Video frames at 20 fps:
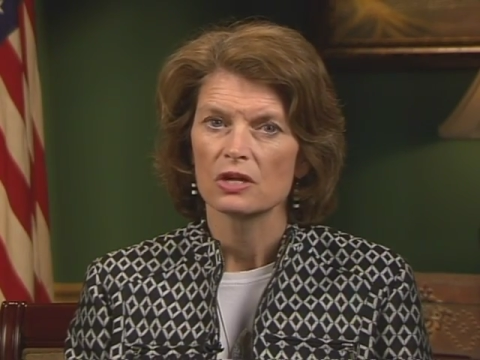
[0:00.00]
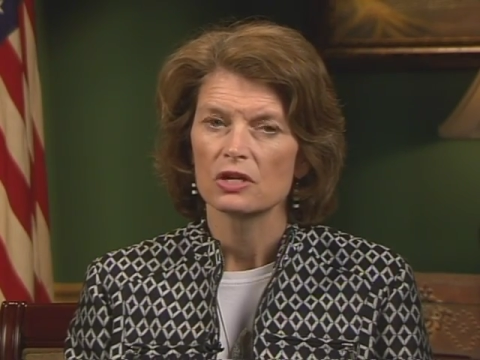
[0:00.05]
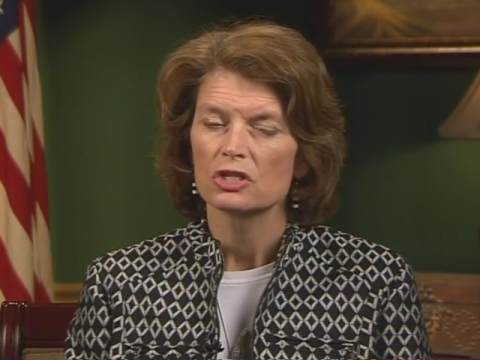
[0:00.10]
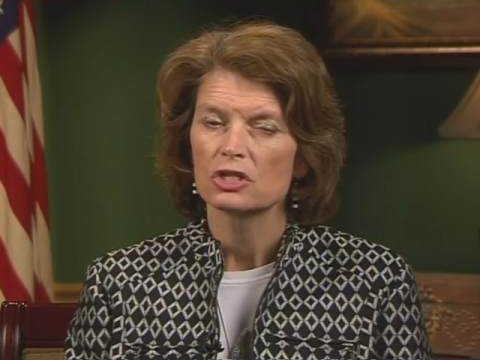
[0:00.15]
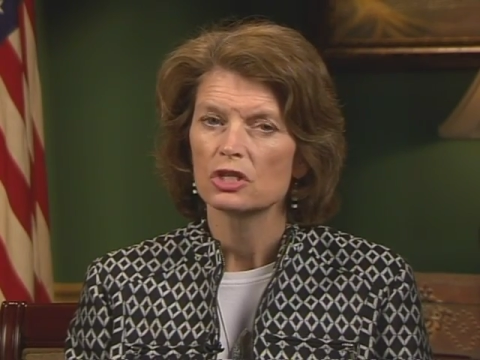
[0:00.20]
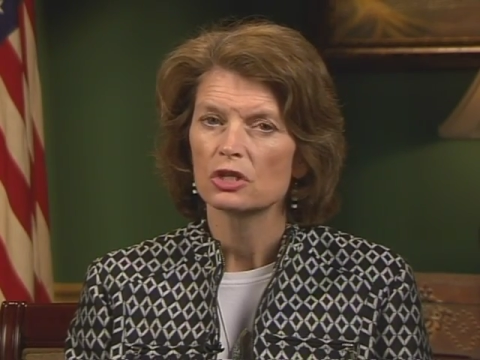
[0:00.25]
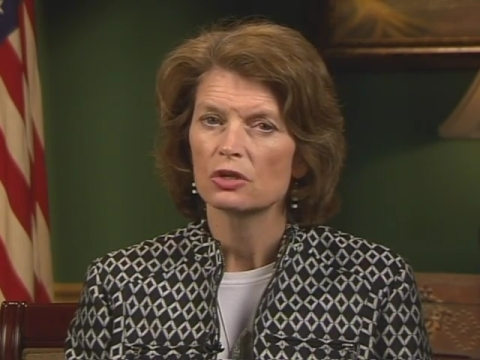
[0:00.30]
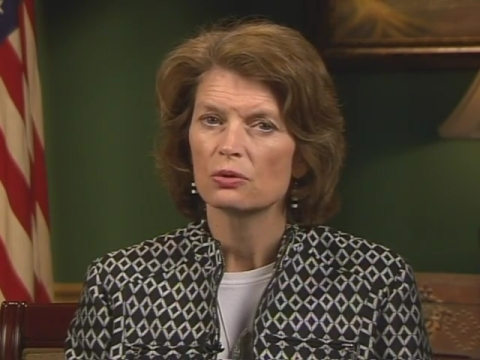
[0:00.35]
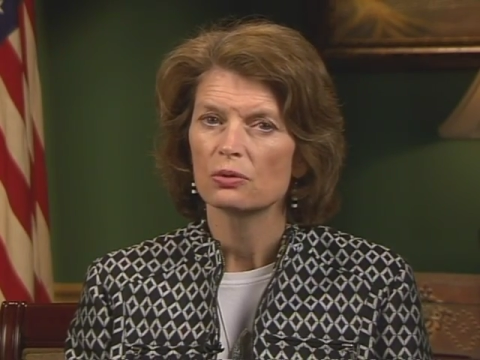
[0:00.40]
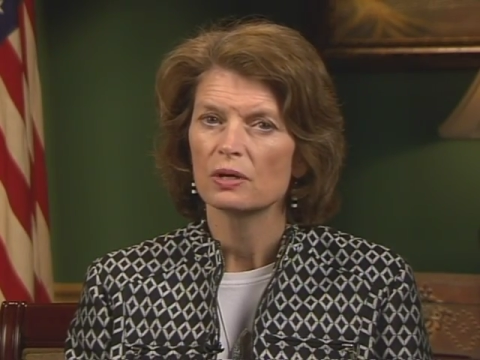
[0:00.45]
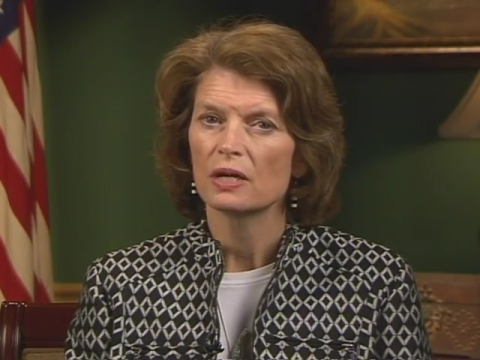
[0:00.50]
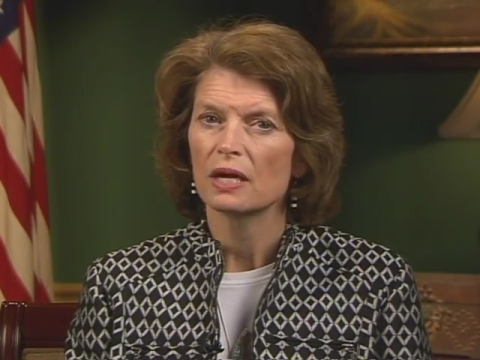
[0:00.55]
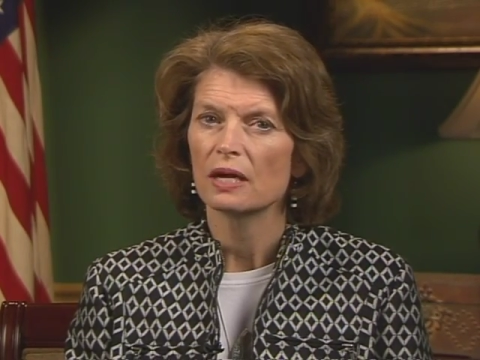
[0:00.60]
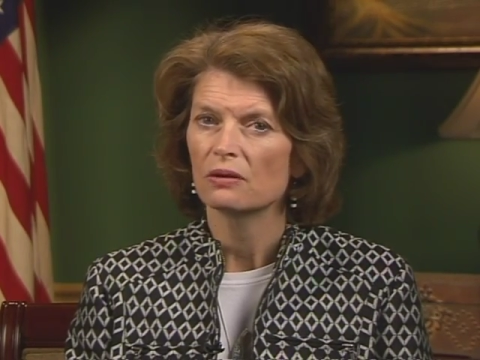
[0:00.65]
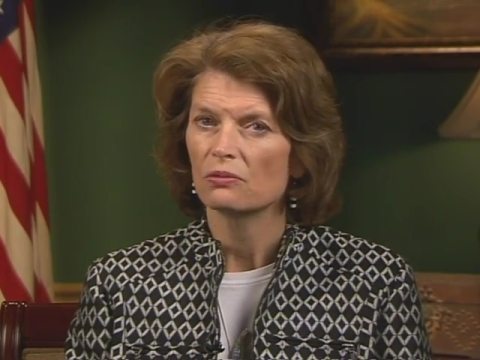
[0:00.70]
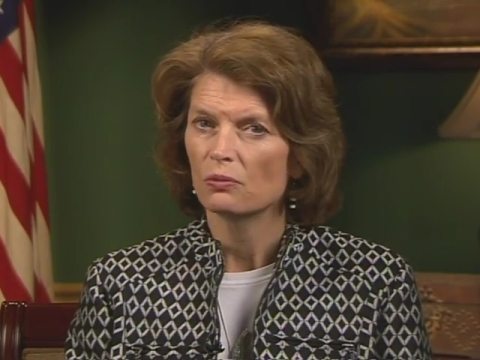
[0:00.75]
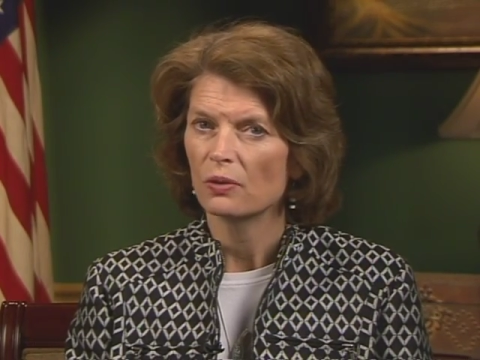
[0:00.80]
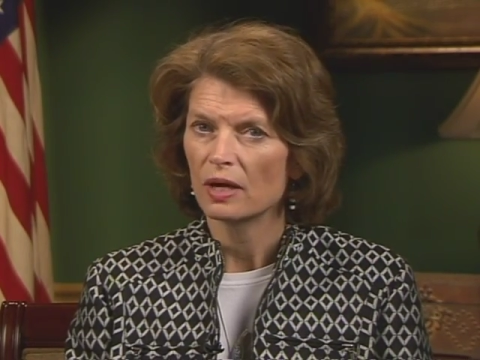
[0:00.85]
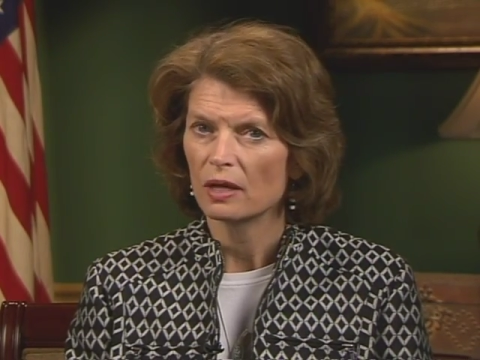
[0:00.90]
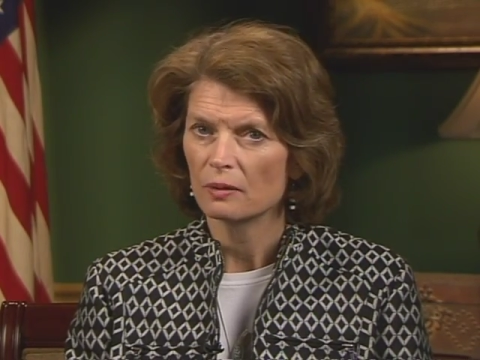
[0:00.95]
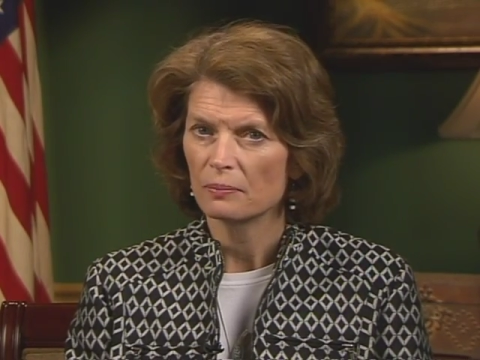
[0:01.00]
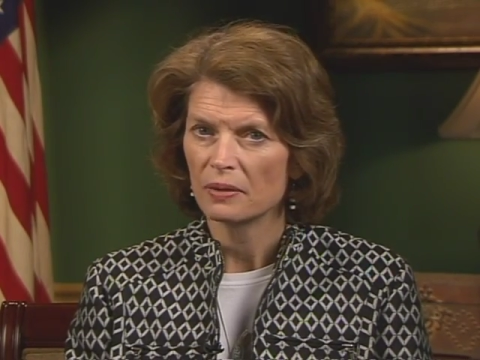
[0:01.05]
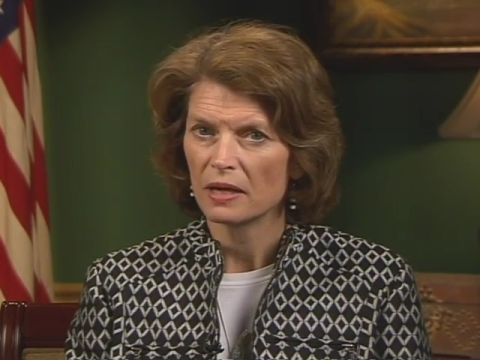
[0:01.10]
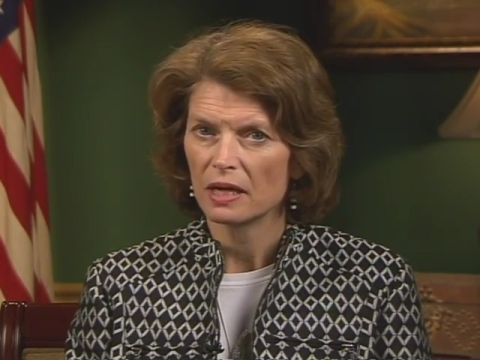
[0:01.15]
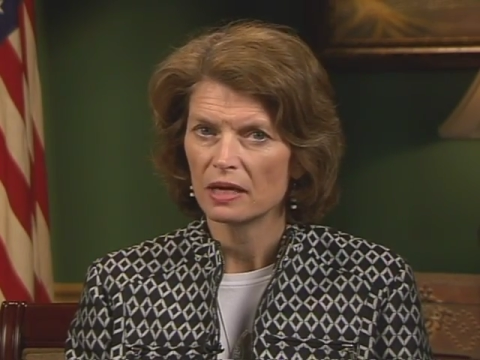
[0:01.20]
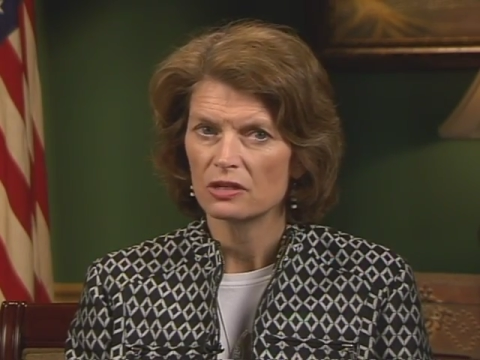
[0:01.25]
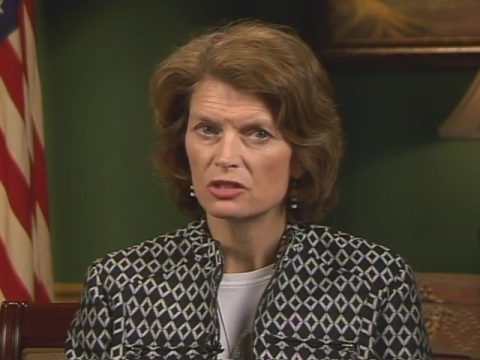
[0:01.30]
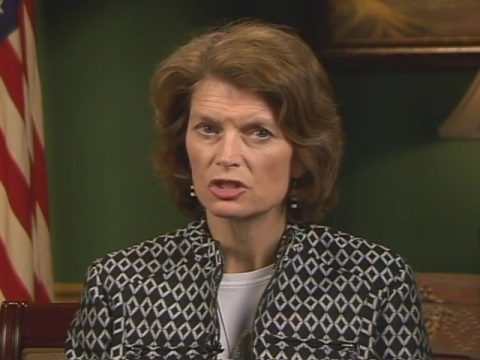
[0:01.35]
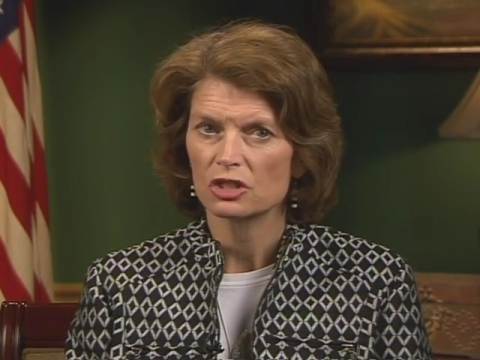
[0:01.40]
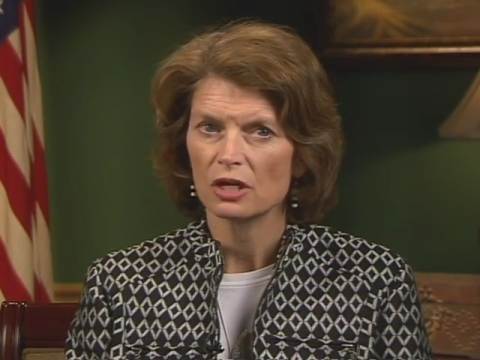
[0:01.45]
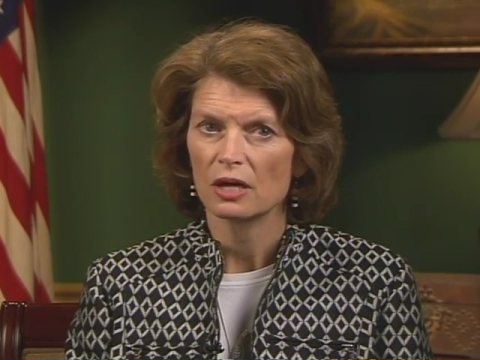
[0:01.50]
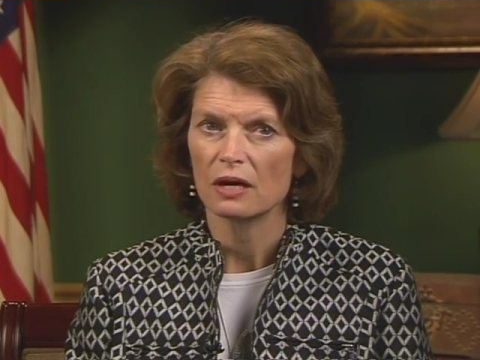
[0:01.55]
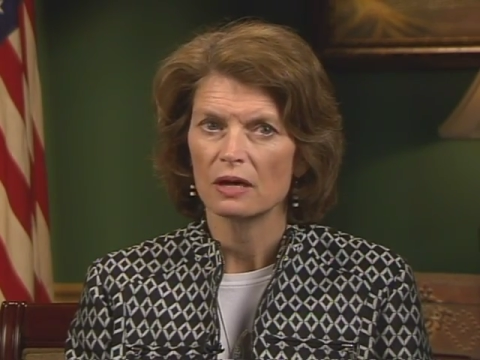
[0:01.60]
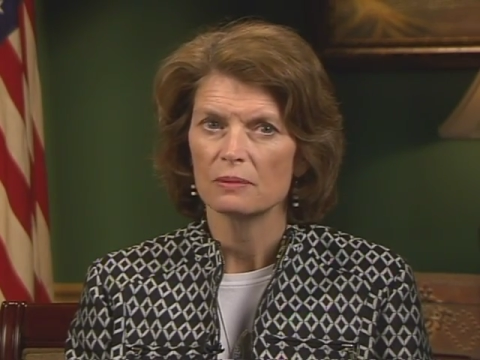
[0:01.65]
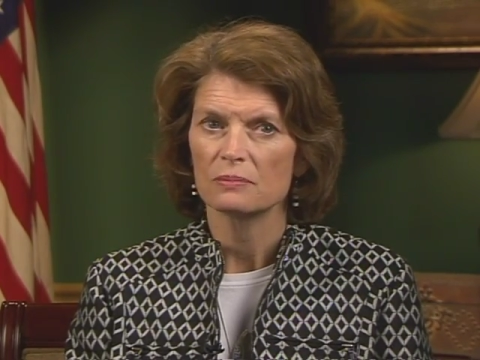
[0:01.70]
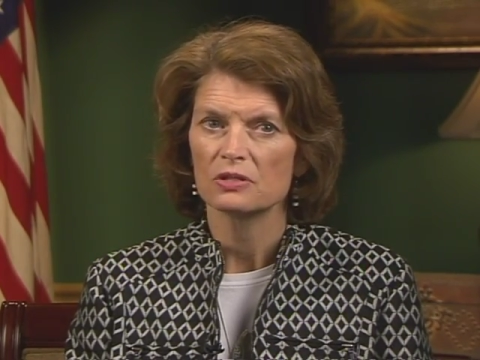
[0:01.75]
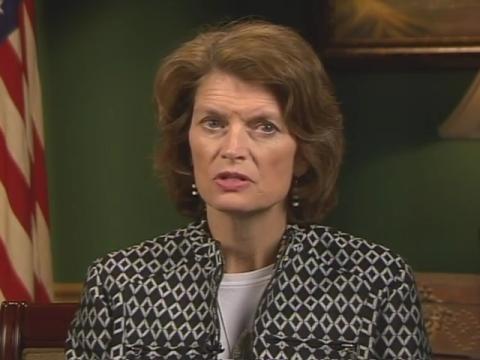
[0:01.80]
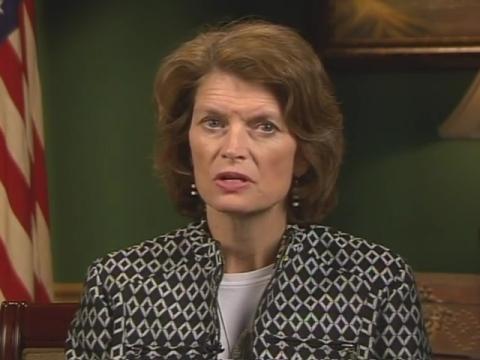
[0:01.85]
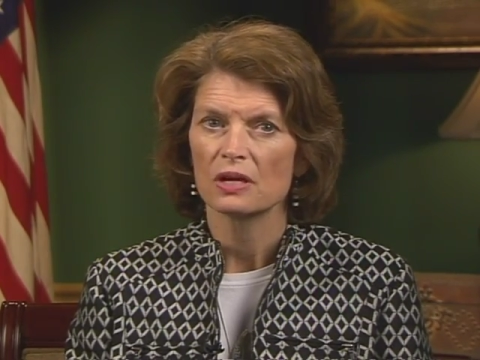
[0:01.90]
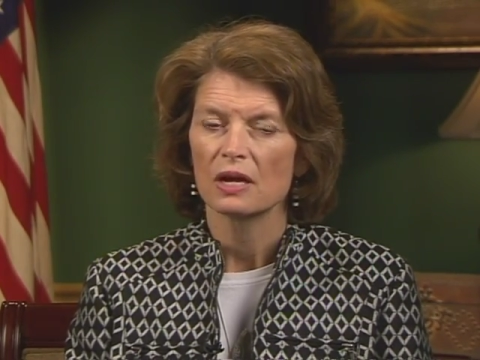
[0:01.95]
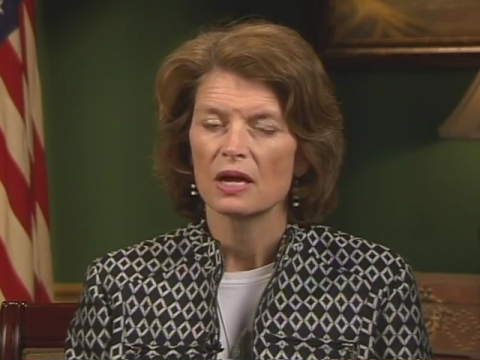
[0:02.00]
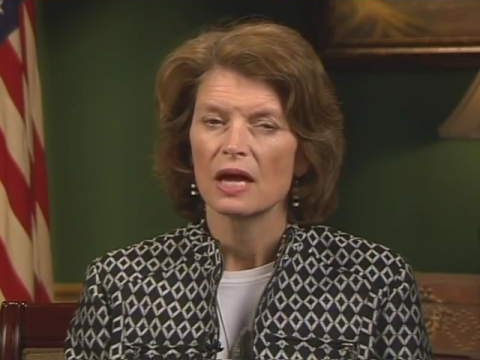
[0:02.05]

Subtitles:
to create well-paid jobs